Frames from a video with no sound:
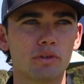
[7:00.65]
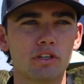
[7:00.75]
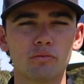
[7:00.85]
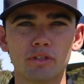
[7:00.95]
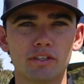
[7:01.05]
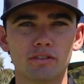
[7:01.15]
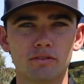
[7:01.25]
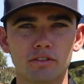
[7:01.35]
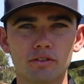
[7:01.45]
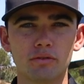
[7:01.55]
what good
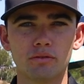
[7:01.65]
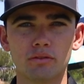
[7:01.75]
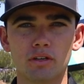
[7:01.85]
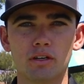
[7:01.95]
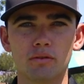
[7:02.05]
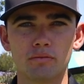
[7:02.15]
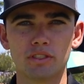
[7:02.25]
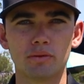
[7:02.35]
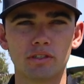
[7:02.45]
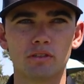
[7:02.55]
players do, um,
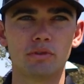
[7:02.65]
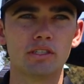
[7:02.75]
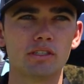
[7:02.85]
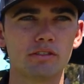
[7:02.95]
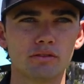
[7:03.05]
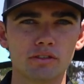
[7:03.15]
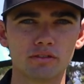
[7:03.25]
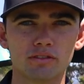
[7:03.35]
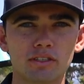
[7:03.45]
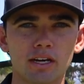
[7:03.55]
especially on the PGA Tour.
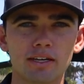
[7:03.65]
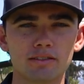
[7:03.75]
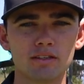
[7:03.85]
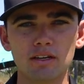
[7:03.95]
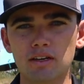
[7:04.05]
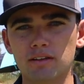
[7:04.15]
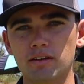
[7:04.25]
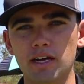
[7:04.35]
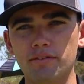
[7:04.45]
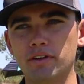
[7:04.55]
You'll see guys
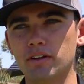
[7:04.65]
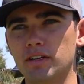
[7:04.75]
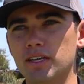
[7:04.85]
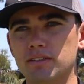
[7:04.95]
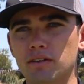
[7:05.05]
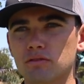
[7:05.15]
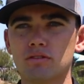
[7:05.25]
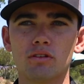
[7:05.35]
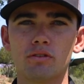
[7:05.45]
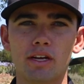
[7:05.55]
they're having good days. They don't
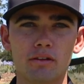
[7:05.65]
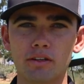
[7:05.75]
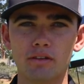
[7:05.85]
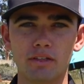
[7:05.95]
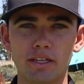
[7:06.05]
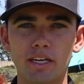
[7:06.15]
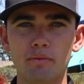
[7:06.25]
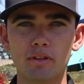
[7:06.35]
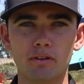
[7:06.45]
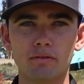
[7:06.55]
slow down. They don't. They
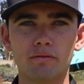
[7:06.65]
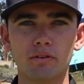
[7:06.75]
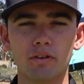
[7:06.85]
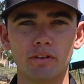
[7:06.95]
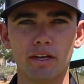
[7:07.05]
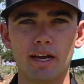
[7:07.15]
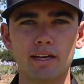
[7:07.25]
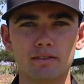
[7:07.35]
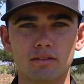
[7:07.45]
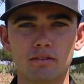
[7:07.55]
keep the foot on the
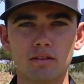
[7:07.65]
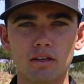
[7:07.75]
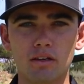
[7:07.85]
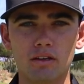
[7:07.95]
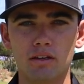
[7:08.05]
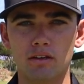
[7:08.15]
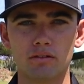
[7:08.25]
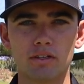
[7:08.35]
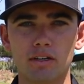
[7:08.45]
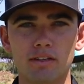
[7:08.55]
gas and you know
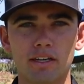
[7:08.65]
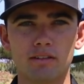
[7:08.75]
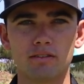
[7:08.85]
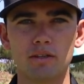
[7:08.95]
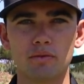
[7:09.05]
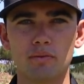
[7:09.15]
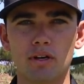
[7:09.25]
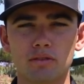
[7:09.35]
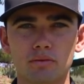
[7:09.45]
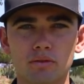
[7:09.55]
try to take it as deep as
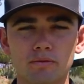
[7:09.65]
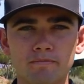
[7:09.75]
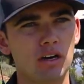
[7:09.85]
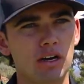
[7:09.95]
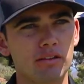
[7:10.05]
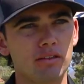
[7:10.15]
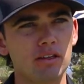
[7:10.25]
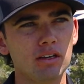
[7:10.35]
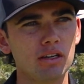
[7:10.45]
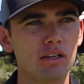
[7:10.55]
possible. I
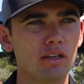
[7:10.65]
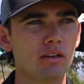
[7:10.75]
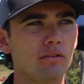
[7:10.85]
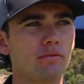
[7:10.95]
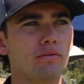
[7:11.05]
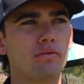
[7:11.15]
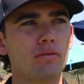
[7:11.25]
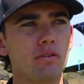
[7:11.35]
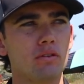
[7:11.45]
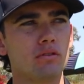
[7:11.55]
think I have
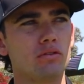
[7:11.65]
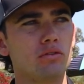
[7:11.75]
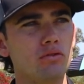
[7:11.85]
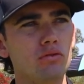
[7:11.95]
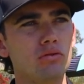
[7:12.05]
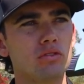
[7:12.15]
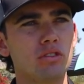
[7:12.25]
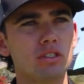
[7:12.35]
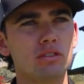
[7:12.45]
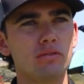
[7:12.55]
two
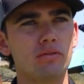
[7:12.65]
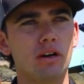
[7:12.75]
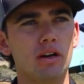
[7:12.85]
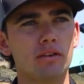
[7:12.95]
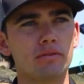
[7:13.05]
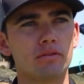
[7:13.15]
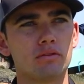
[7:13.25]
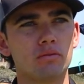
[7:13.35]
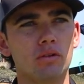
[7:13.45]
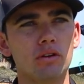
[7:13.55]

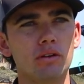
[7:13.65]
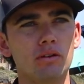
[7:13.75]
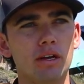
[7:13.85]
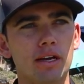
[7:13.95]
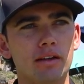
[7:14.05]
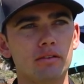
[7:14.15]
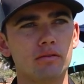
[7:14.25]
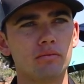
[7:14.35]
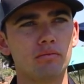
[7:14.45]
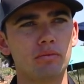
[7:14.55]
65s. One at
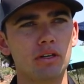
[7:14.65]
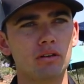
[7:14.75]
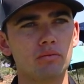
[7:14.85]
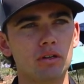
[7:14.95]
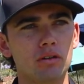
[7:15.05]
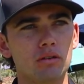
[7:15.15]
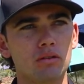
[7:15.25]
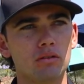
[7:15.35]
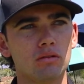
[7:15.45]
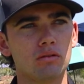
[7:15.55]

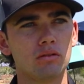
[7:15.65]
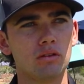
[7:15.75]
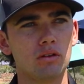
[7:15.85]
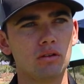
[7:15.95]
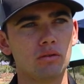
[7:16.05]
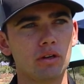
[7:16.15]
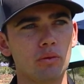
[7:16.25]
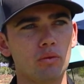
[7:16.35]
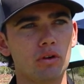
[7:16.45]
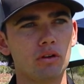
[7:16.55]
Mirabel when I
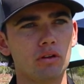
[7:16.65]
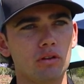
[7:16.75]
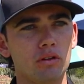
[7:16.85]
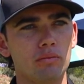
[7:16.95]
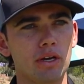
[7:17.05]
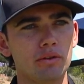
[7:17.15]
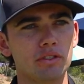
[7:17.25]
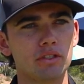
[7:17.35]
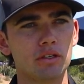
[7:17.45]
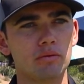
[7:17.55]
won the Maui
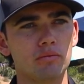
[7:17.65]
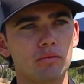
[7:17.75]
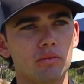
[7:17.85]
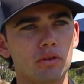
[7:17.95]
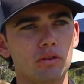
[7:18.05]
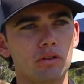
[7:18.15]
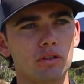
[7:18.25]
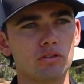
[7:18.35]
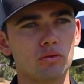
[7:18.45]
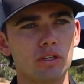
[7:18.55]
Jim
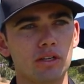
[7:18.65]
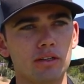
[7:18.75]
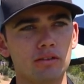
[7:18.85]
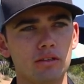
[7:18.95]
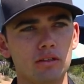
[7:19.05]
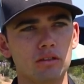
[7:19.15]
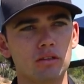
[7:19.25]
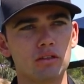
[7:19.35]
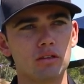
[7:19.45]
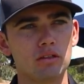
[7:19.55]
in 2019.
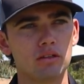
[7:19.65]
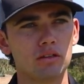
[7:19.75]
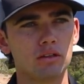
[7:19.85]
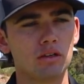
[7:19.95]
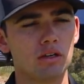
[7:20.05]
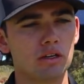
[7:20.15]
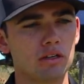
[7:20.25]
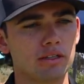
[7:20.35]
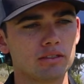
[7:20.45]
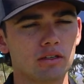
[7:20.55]

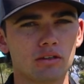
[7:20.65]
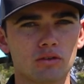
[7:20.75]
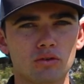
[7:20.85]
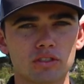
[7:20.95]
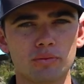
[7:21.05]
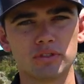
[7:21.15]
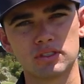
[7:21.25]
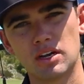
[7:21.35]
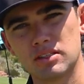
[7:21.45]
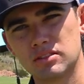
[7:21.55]
Uh, that's a course up in
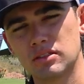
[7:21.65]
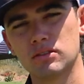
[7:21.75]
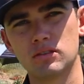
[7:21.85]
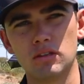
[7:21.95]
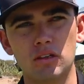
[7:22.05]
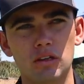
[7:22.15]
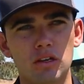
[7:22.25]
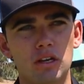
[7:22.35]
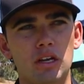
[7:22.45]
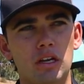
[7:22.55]
Scottsdale,
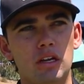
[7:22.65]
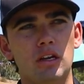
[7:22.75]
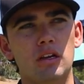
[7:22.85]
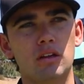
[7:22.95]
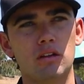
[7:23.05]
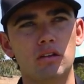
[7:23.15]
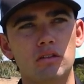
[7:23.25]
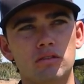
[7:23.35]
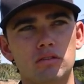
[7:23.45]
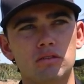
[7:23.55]
and